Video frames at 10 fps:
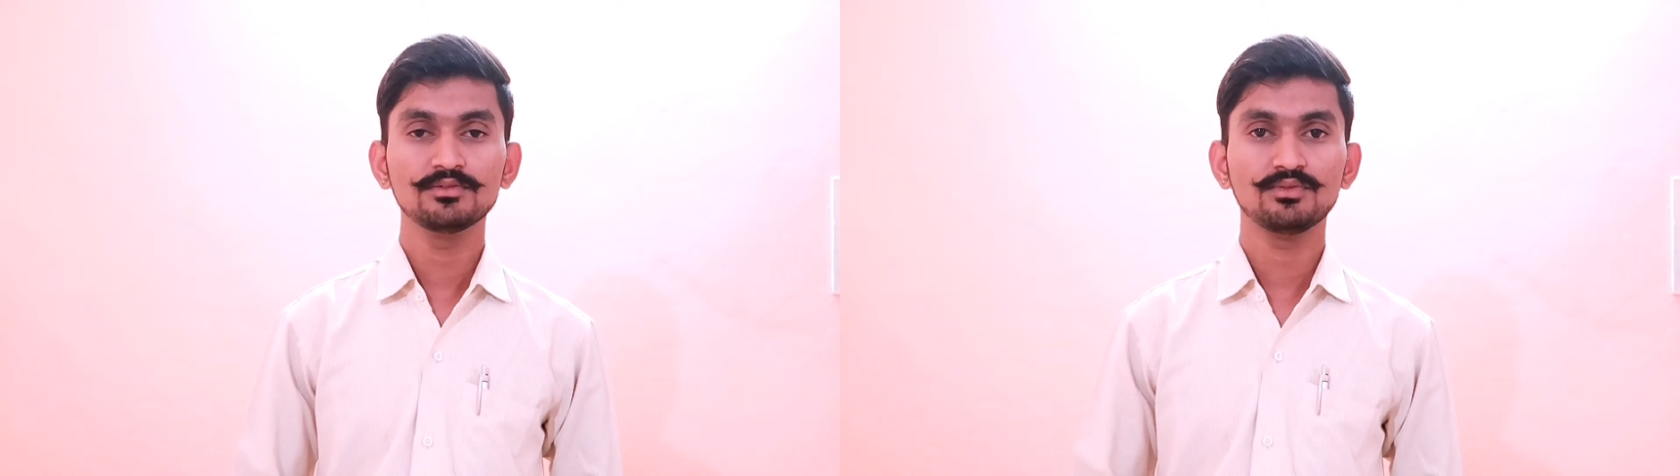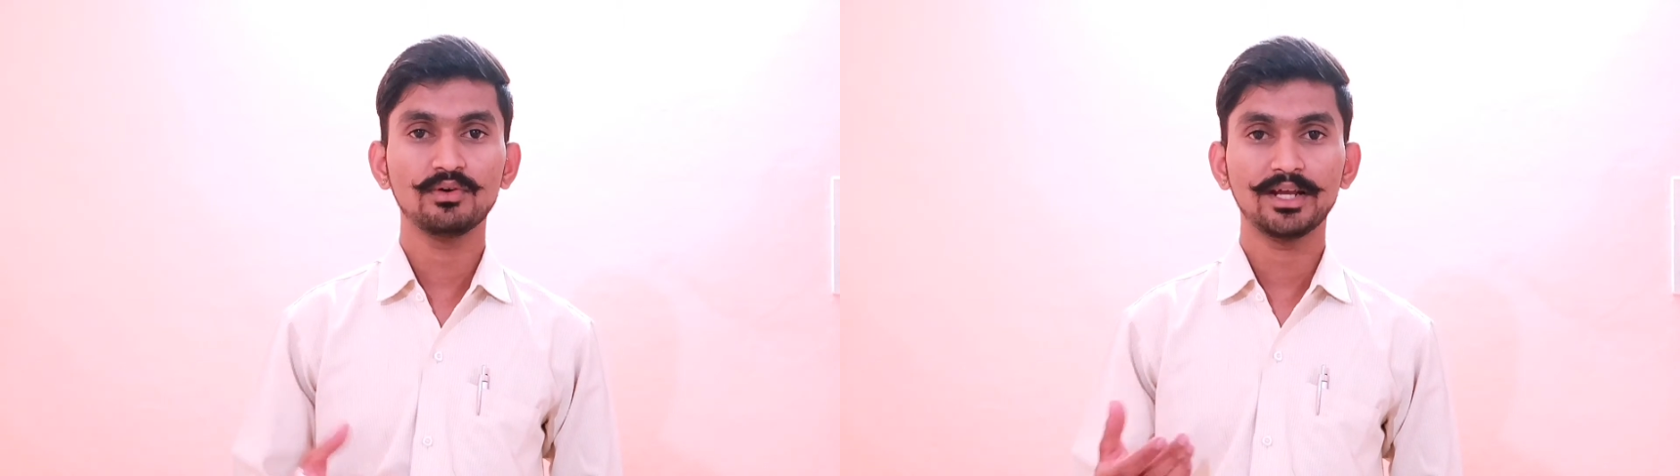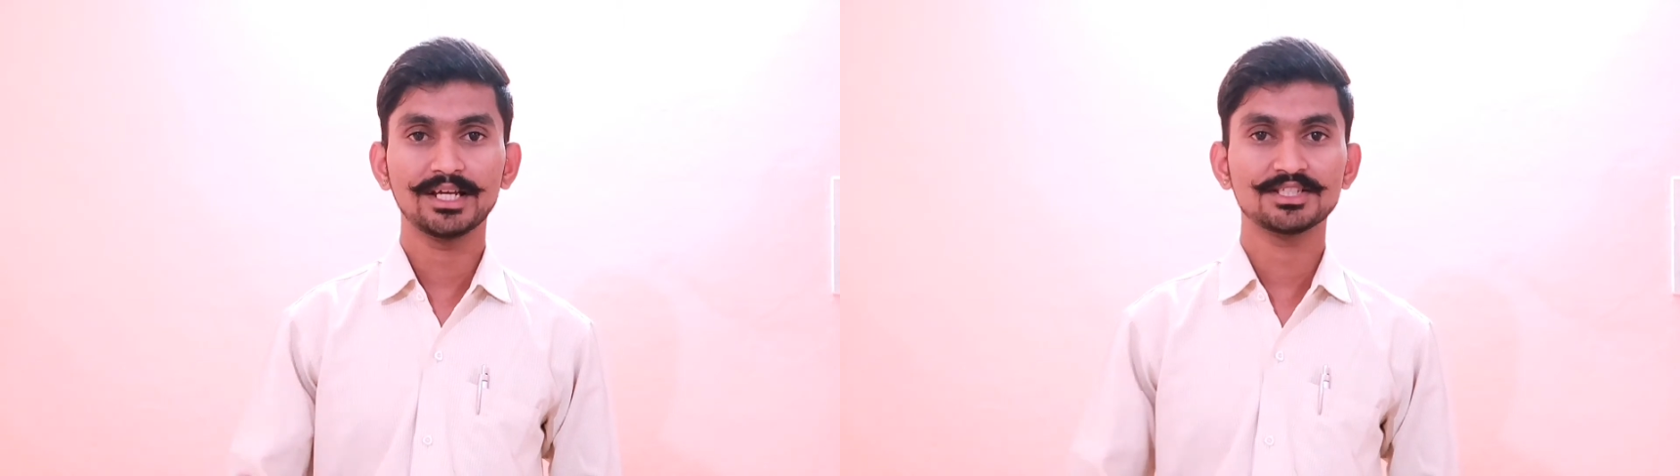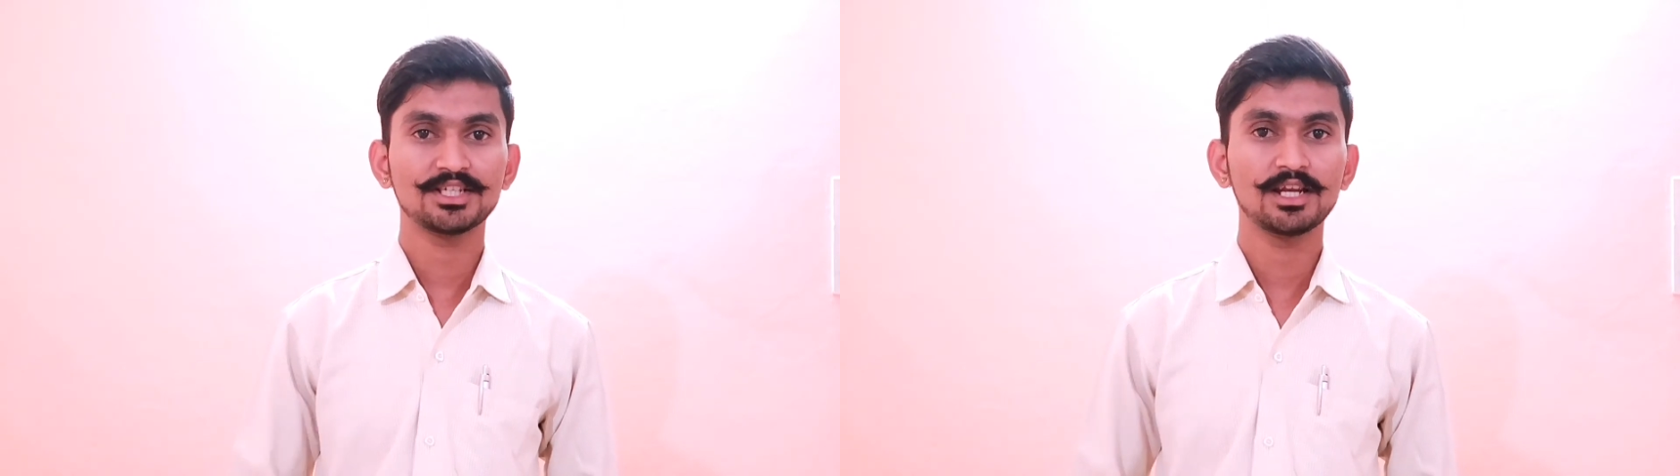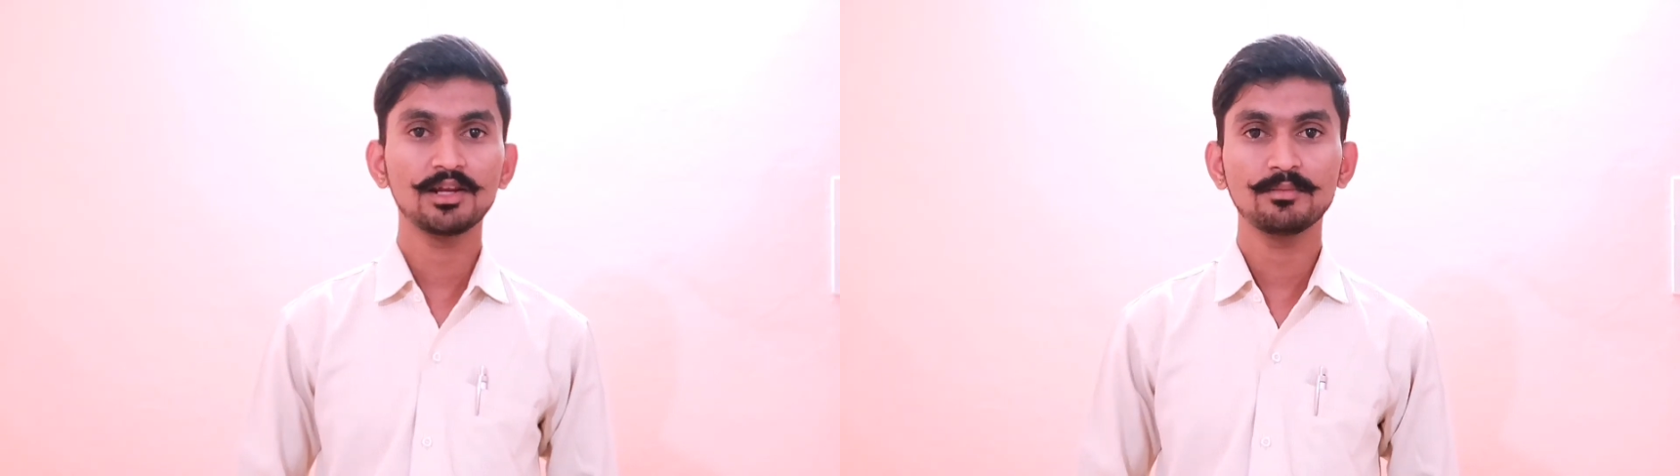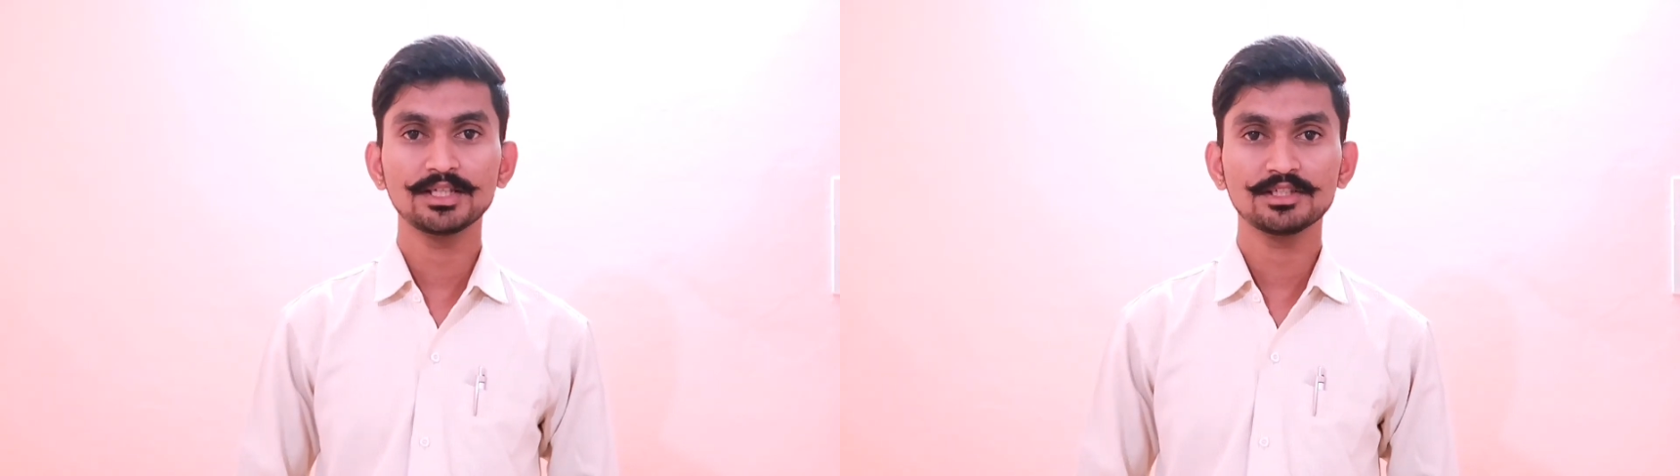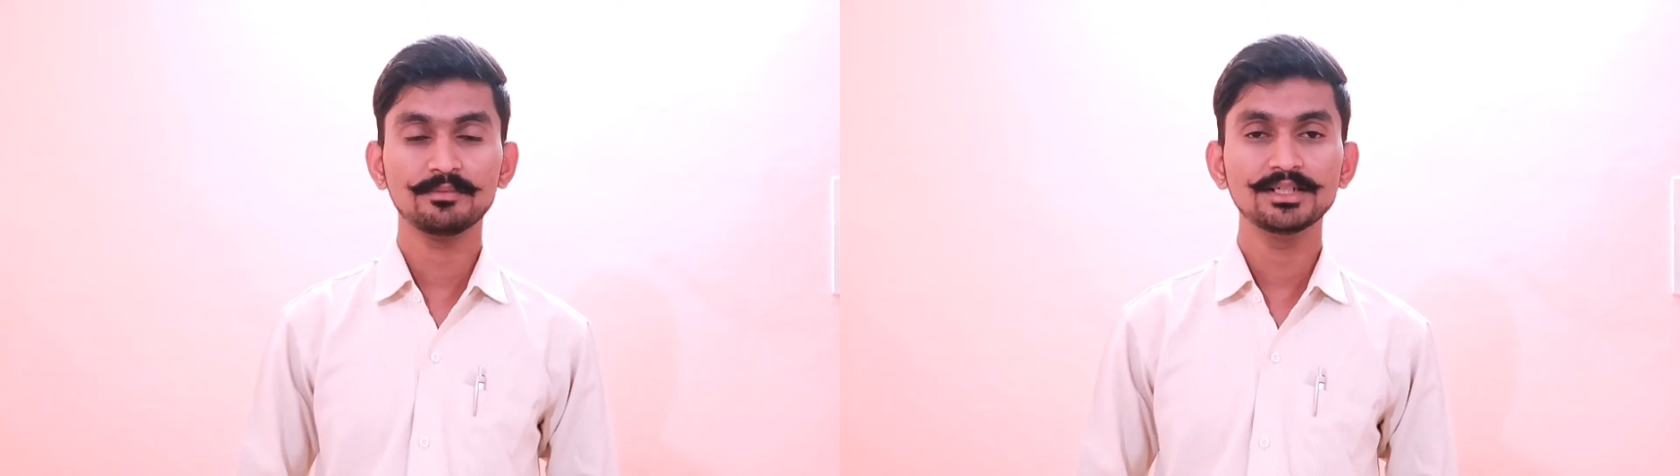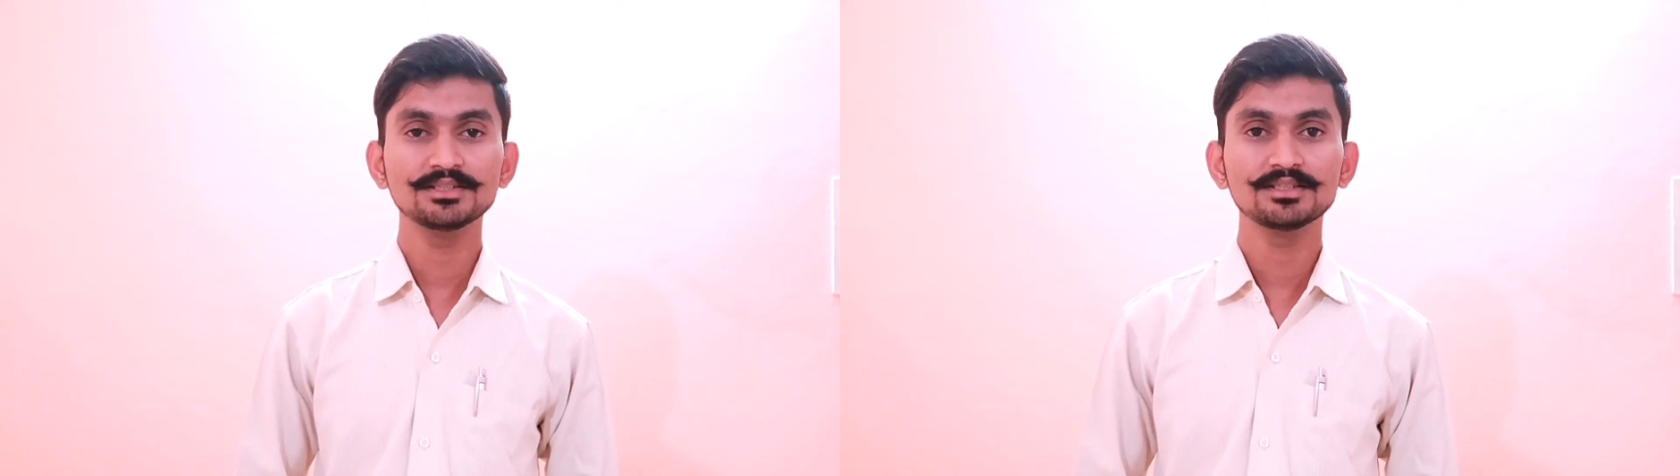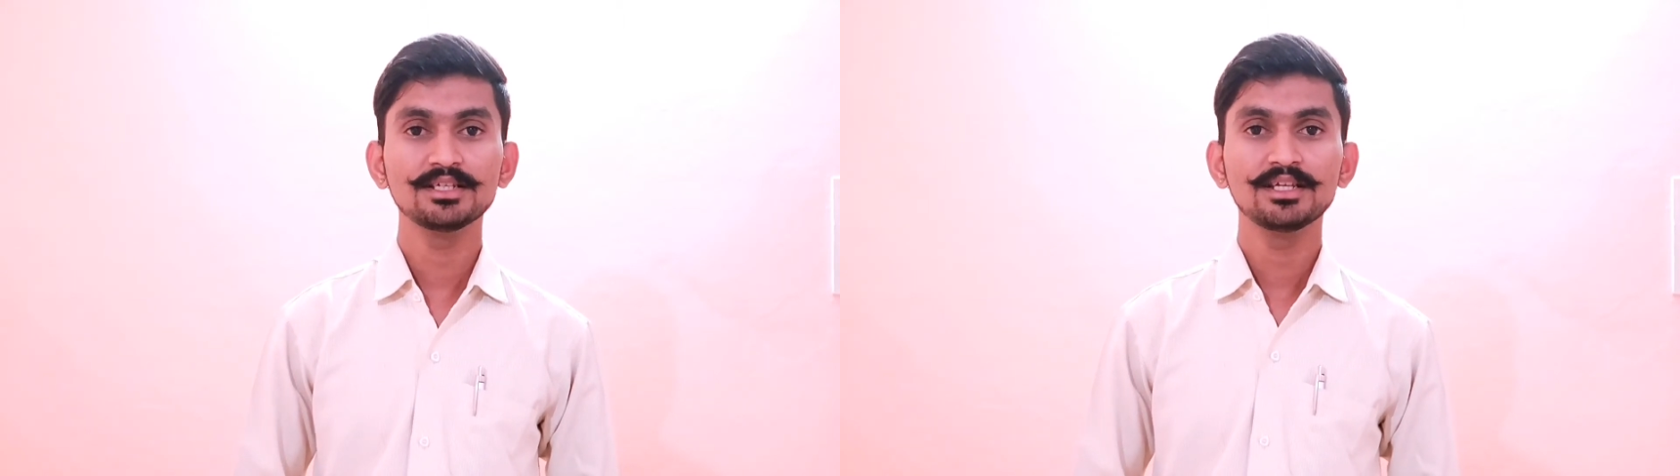for external measurements